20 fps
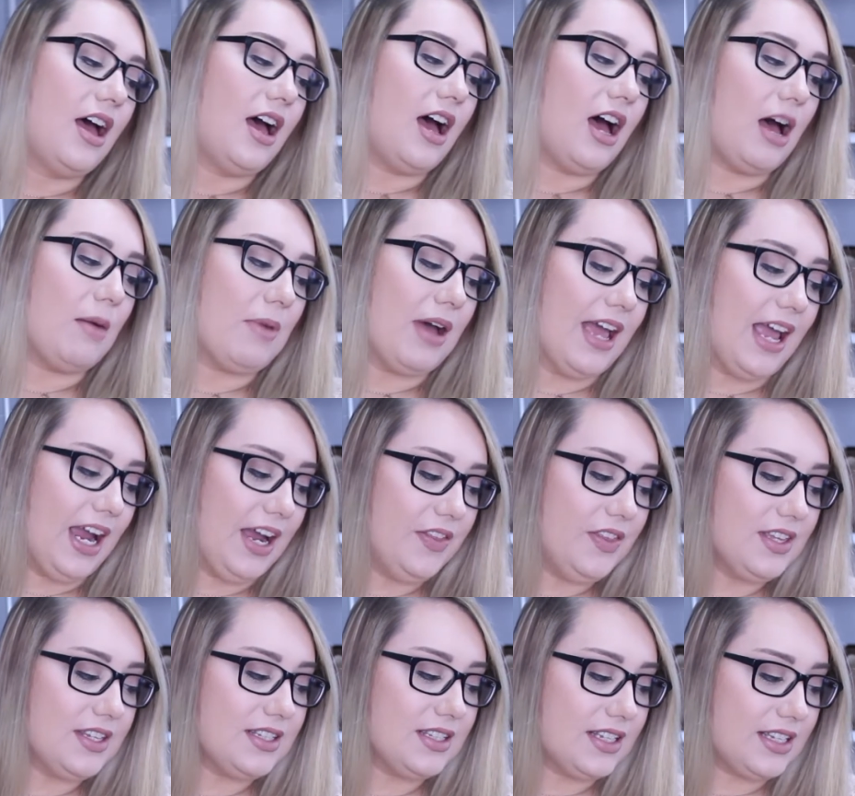um, I had
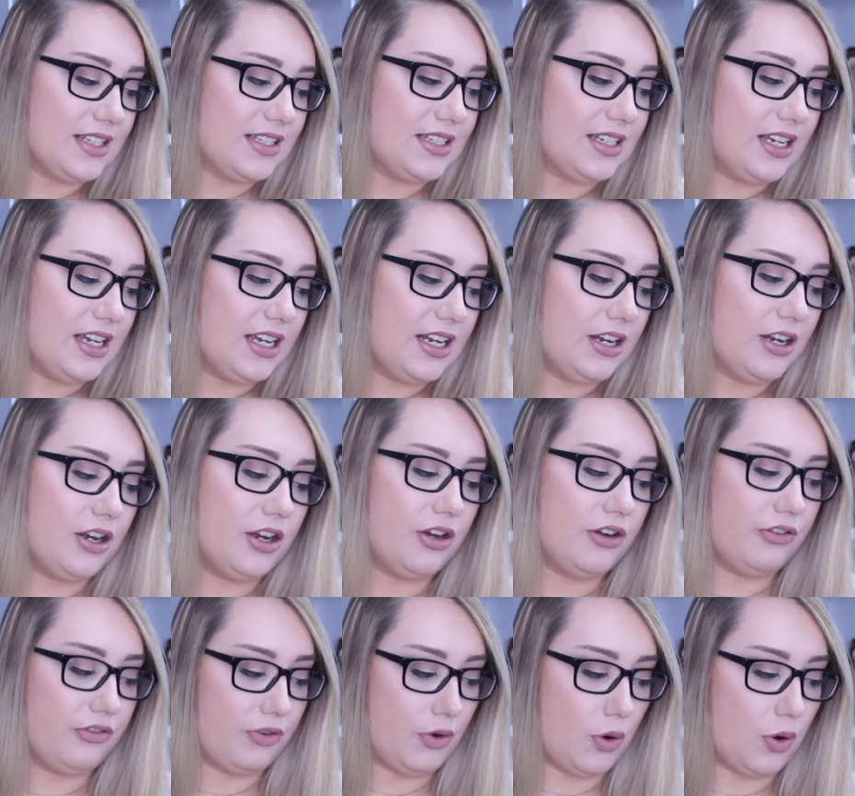this listed
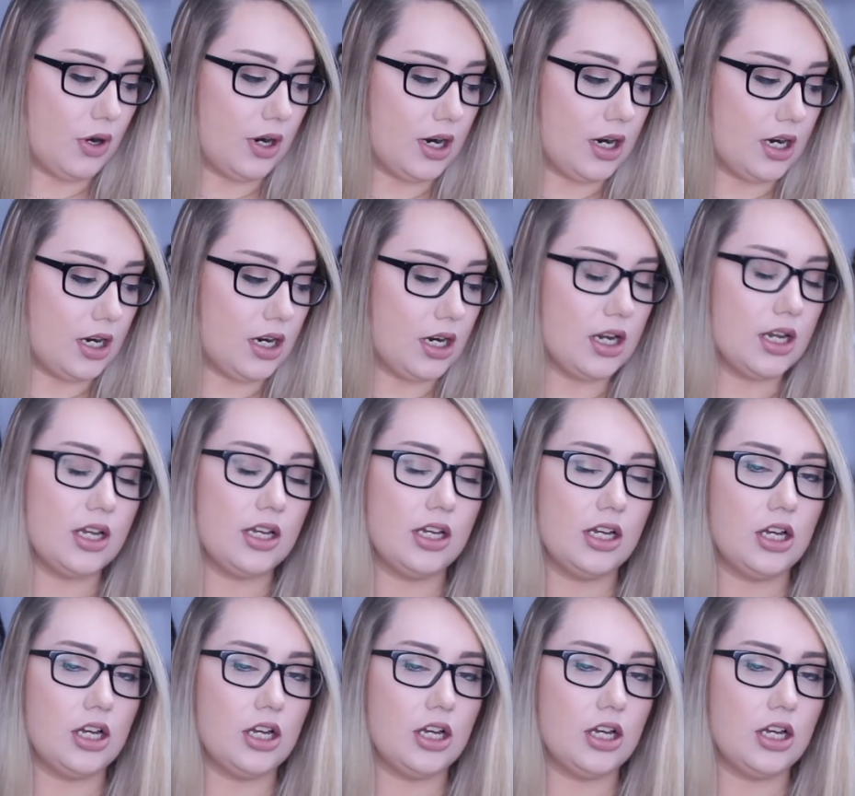for